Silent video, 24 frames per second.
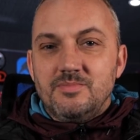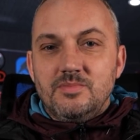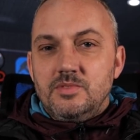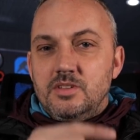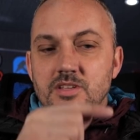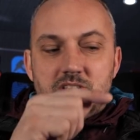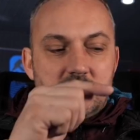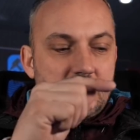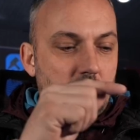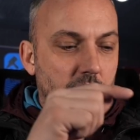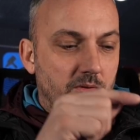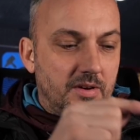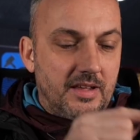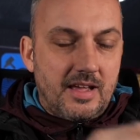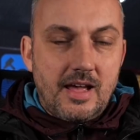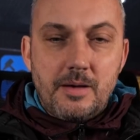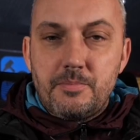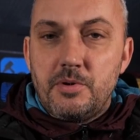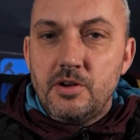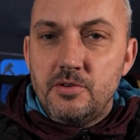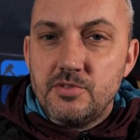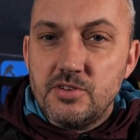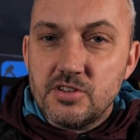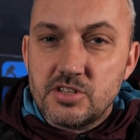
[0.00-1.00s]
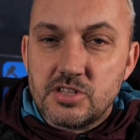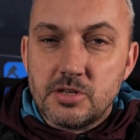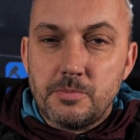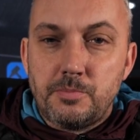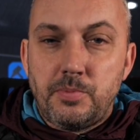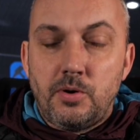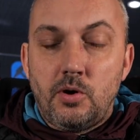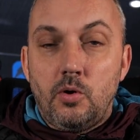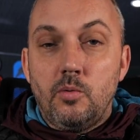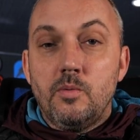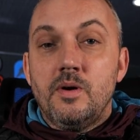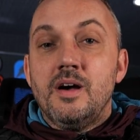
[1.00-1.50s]
you tell the app who you
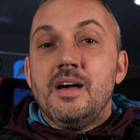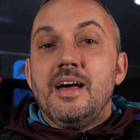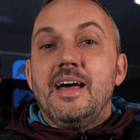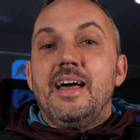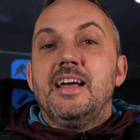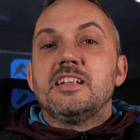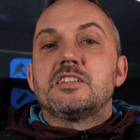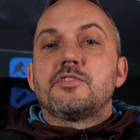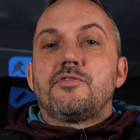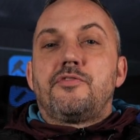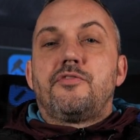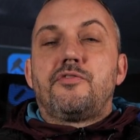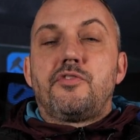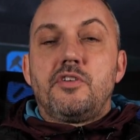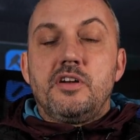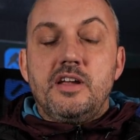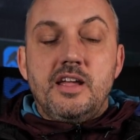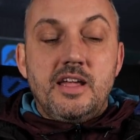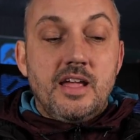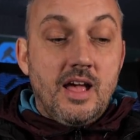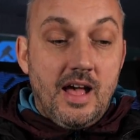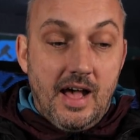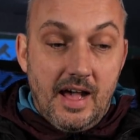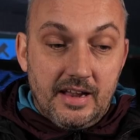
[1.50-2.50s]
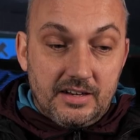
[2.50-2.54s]
support. It's free,